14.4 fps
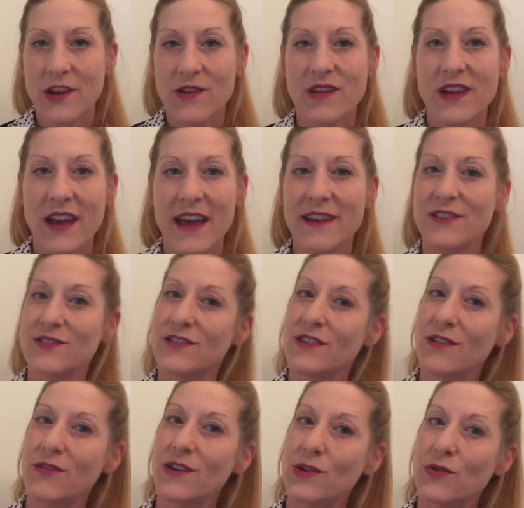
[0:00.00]
You can actually
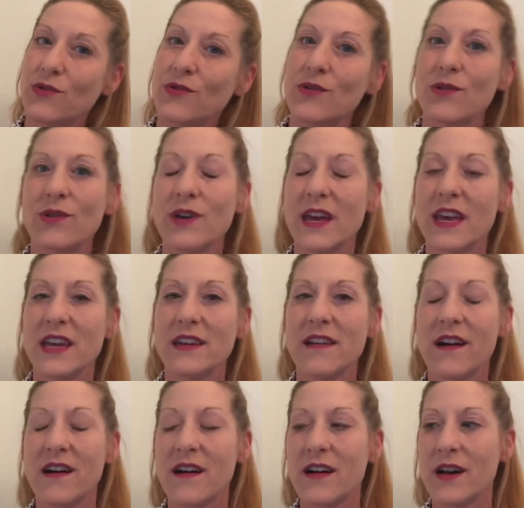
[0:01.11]
go on Google
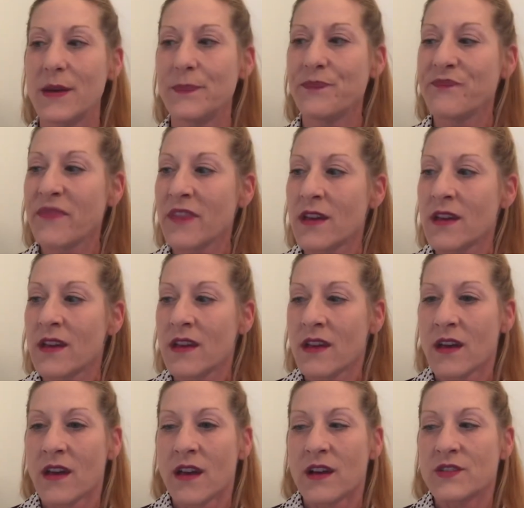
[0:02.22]
and
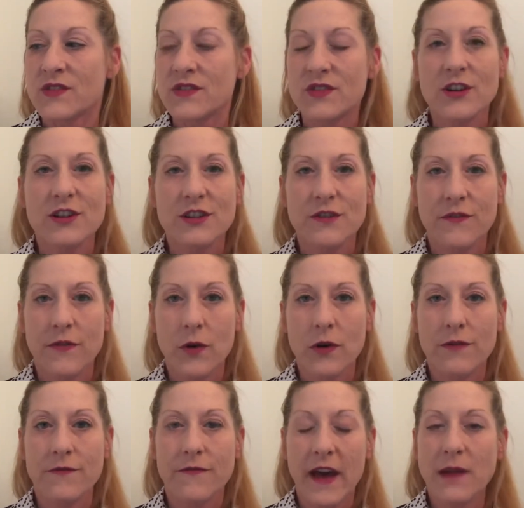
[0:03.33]
search
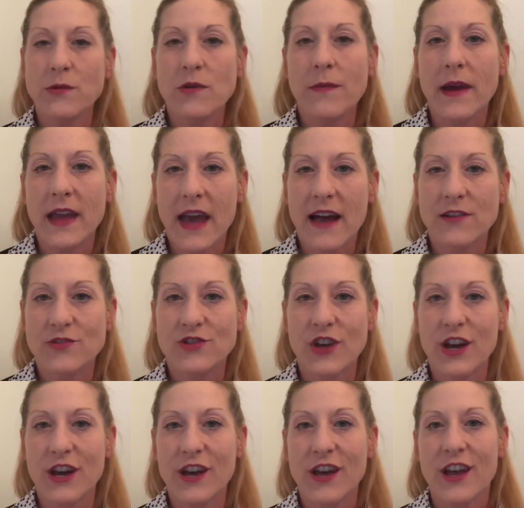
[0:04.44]
for
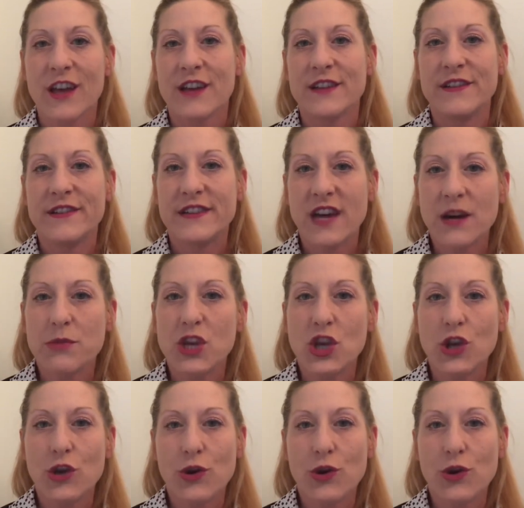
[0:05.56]
fibromyalgia WPI-SS